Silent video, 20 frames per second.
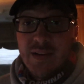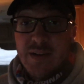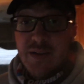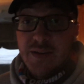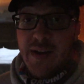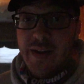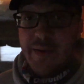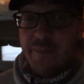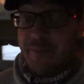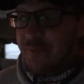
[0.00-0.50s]

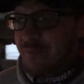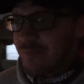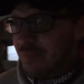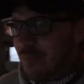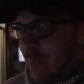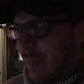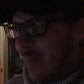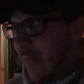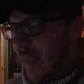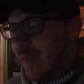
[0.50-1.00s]
Alright.
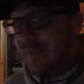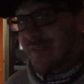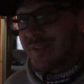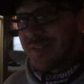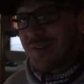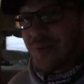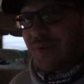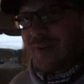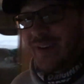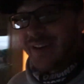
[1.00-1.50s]

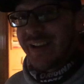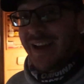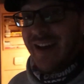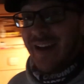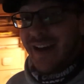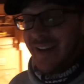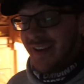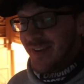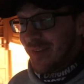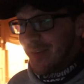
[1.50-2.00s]
So it
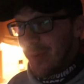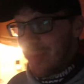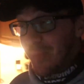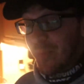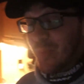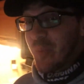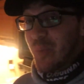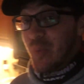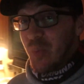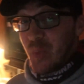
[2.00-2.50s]
got
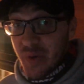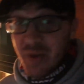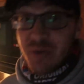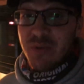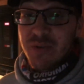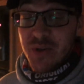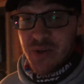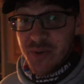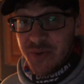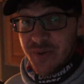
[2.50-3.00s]
real
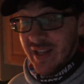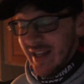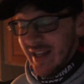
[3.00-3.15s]
cold